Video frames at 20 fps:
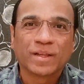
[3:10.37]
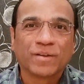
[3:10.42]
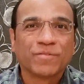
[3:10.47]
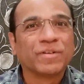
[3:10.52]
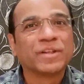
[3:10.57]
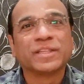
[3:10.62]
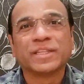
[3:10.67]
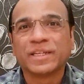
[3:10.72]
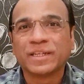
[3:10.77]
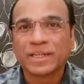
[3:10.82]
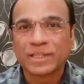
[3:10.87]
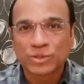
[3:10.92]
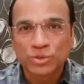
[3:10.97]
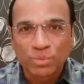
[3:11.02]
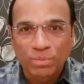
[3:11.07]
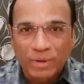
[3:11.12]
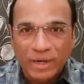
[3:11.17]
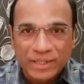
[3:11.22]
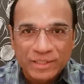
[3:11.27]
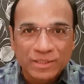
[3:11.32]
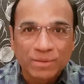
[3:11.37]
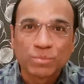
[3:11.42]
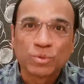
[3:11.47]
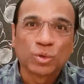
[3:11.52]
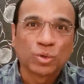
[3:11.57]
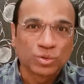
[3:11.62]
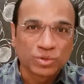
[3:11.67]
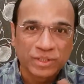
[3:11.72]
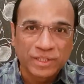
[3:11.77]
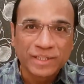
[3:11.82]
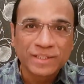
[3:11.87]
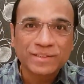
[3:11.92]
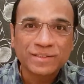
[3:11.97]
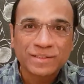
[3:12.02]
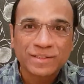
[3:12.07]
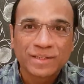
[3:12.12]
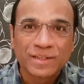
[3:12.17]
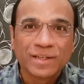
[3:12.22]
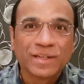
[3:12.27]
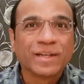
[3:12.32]
when he has to buy some
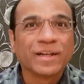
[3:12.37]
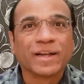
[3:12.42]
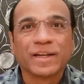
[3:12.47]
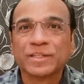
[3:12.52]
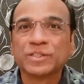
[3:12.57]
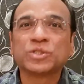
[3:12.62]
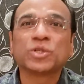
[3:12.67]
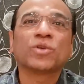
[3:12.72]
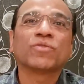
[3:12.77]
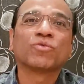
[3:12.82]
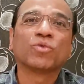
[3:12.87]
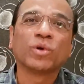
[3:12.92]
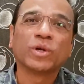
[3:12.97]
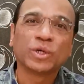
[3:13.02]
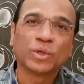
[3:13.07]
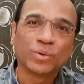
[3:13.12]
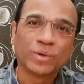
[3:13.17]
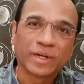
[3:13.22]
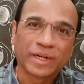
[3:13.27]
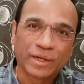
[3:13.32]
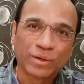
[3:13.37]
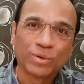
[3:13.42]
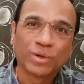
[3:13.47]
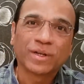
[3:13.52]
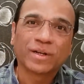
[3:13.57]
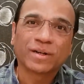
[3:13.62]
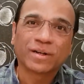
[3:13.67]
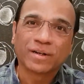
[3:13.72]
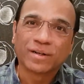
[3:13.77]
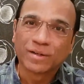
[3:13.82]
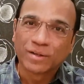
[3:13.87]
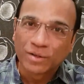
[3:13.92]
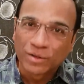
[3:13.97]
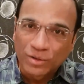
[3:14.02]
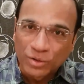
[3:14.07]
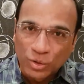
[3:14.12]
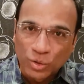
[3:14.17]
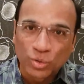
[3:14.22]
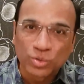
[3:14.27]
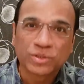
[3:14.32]
groceries. Instead of going to a regular
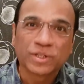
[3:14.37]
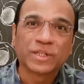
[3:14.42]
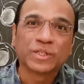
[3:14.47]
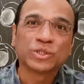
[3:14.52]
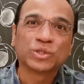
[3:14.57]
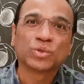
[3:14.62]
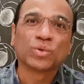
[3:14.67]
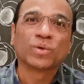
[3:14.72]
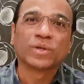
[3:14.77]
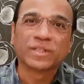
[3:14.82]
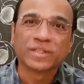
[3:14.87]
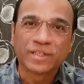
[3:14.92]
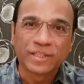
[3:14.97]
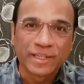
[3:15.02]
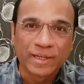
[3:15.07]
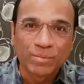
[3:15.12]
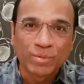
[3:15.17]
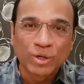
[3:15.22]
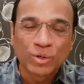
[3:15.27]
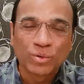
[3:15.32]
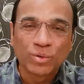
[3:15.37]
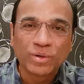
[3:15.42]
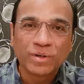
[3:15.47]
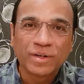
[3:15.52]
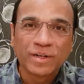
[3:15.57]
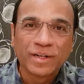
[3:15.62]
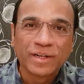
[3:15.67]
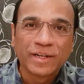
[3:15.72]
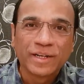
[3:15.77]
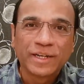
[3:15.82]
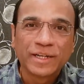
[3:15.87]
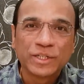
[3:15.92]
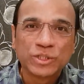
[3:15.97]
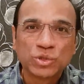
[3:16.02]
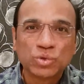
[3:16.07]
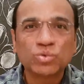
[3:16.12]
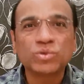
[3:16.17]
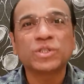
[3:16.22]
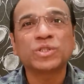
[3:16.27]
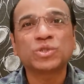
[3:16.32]
grocery store in the neighborhood, he
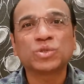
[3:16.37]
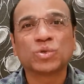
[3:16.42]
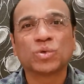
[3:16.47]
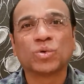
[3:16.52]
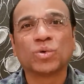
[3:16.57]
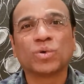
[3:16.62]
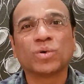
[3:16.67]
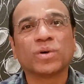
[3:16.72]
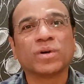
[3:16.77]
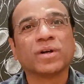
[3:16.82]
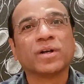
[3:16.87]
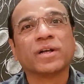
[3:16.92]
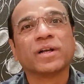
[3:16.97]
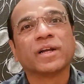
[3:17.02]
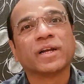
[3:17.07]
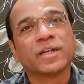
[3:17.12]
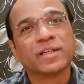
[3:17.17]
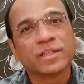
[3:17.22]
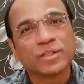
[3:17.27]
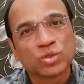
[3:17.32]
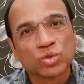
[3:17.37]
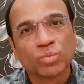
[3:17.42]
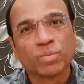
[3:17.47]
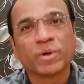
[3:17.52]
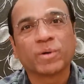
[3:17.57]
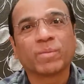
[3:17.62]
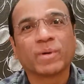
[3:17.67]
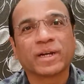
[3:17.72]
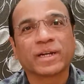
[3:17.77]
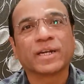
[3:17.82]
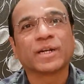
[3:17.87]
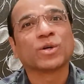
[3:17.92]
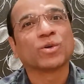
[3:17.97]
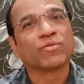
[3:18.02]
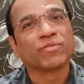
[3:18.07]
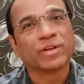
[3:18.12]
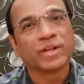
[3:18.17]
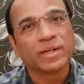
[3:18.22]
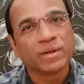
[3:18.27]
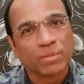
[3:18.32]
chooses to go in a supermarket
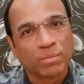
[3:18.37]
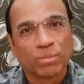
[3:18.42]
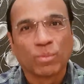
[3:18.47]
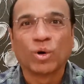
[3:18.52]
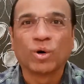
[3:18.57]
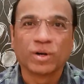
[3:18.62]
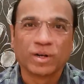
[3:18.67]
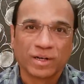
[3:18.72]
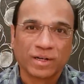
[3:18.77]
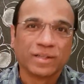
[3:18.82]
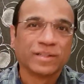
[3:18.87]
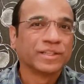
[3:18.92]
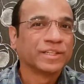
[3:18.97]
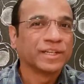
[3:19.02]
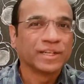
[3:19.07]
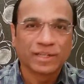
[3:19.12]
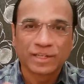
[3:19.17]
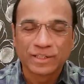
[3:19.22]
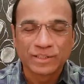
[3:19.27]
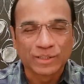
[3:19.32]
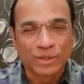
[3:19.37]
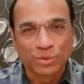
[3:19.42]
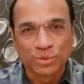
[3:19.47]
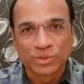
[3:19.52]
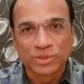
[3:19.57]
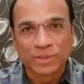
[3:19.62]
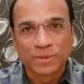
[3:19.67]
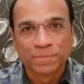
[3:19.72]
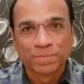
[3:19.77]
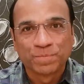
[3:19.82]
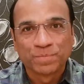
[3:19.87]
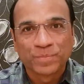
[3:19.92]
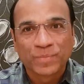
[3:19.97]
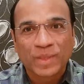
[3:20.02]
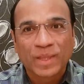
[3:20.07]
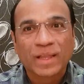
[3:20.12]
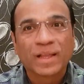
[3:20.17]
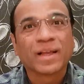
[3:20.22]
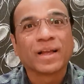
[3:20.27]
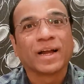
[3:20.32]
of a mall near his house.
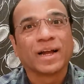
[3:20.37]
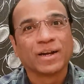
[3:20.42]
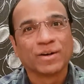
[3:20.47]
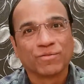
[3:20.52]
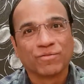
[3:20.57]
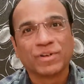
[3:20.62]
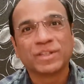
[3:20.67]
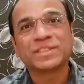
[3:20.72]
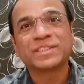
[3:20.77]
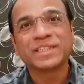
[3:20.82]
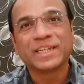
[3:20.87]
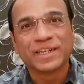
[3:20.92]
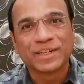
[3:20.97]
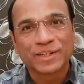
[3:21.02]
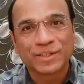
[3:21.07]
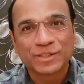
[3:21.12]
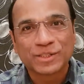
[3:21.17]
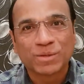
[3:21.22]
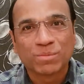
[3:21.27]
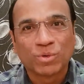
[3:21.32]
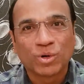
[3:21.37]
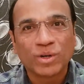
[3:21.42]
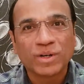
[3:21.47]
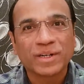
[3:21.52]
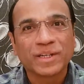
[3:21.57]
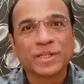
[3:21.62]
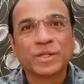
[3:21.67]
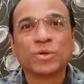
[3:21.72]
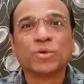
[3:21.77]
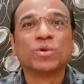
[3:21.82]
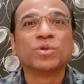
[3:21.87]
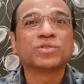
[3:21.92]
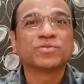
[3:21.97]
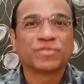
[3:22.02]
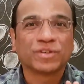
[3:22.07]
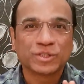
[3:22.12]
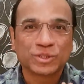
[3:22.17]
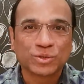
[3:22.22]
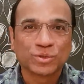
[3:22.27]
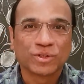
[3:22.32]
And once he enters the mall, he goes
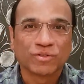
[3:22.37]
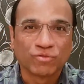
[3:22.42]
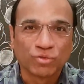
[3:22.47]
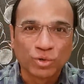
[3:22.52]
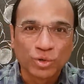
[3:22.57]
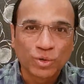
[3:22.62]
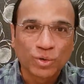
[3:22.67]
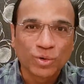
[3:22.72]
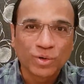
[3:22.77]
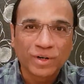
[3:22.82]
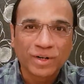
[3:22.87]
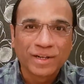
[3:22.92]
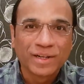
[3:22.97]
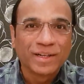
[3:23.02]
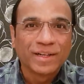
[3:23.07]
first to the food court,